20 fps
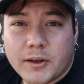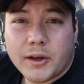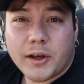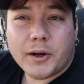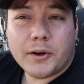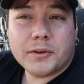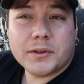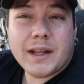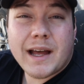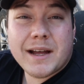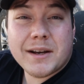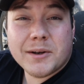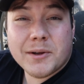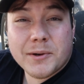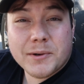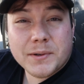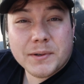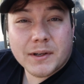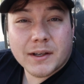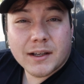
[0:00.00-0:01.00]
And on that
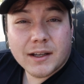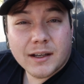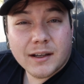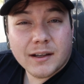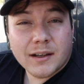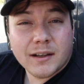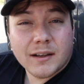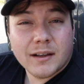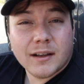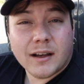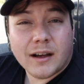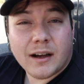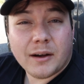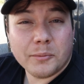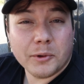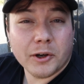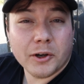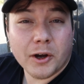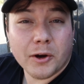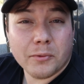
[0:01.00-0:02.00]
note,
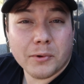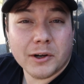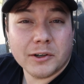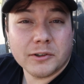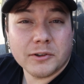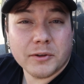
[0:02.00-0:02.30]
I'm going to go run